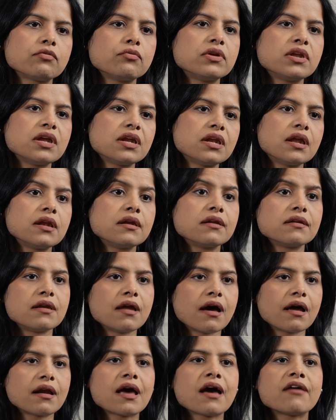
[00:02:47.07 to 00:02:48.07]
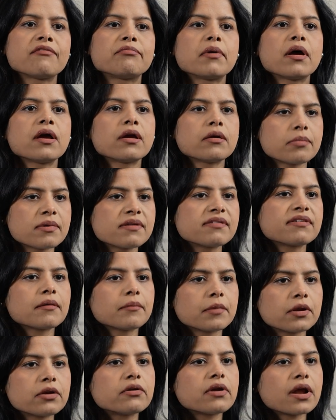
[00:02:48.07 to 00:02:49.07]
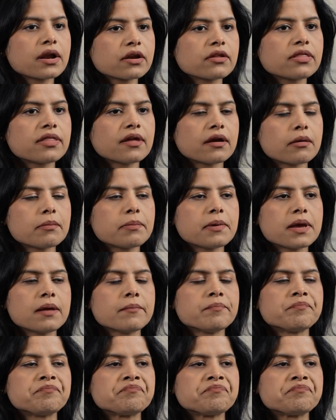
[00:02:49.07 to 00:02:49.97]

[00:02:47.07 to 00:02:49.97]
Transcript: who did and did not have prior BCMA-directed therapy.